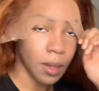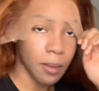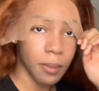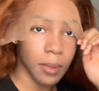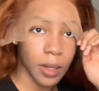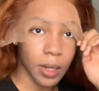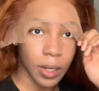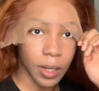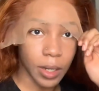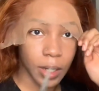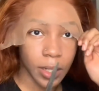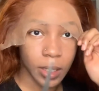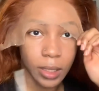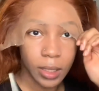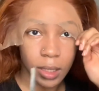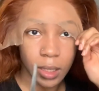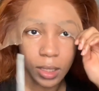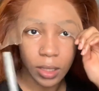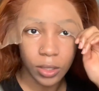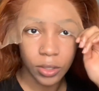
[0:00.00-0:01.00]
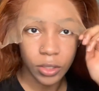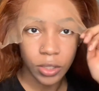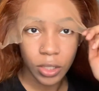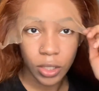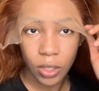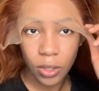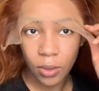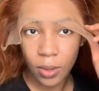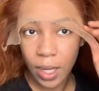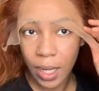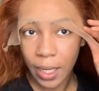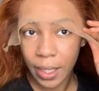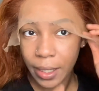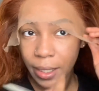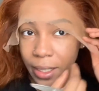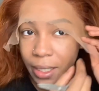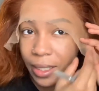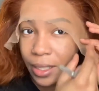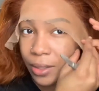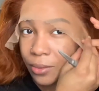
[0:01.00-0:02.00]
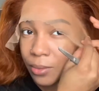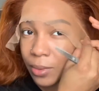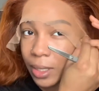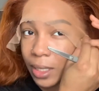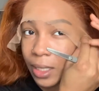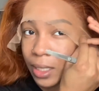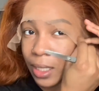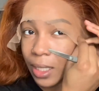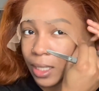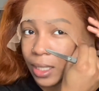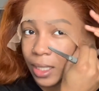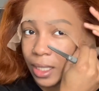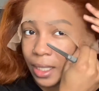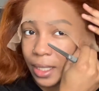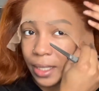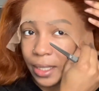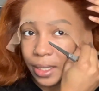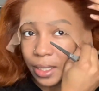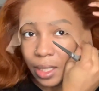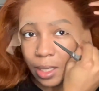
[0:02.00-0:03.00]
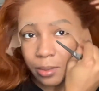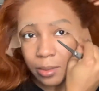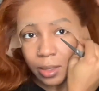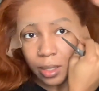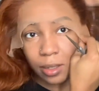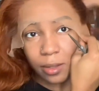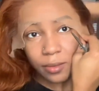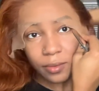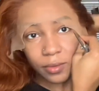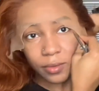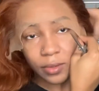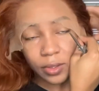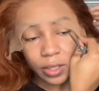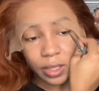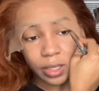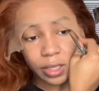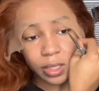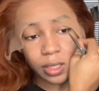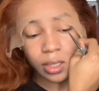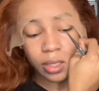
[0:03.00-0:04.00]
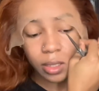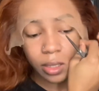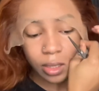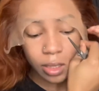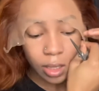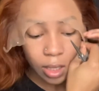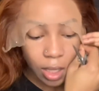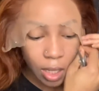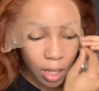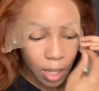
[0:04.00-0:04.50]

Her scissors acquired, and we're gonna cut the ear tabs off first.